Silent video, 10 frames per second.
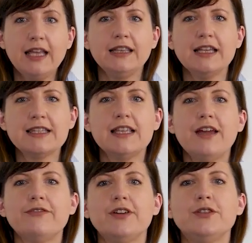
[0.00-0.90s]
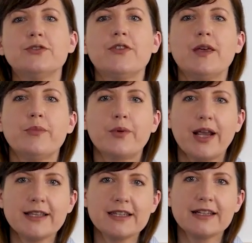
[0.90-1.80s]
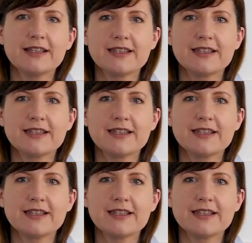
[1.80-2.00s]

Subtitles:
let's dive into the practical